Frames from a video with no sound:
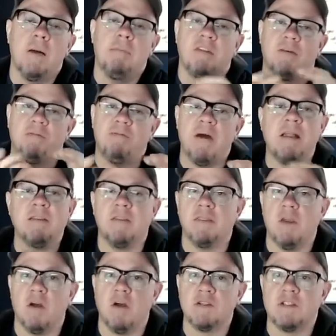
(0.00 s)
But the fact that
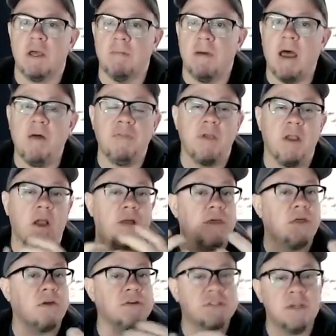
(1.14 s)
there are some out there and there
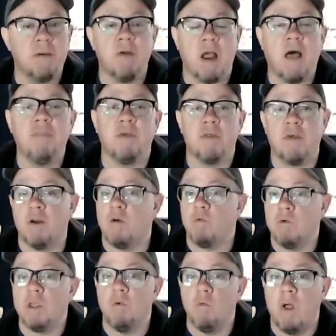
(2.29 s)
are some out there that are
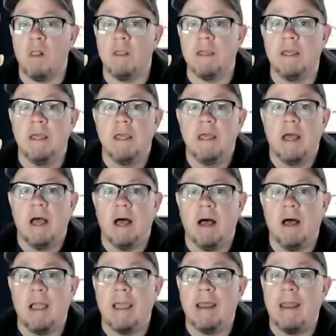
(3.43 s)
really willing
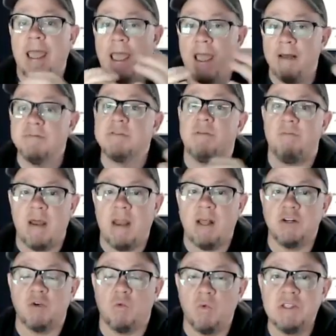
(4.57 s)
uh, and have some
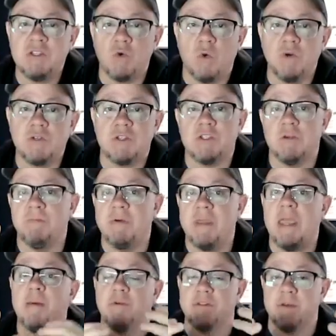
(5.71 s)
financial resources to
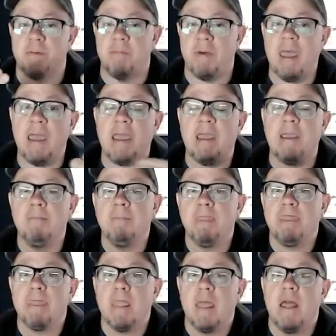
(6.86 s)
be able to pay,
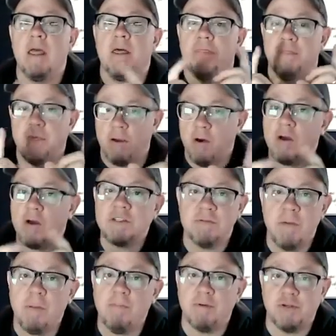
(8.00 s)
there are some
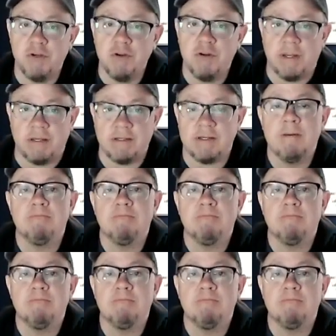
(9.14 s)
opportunities.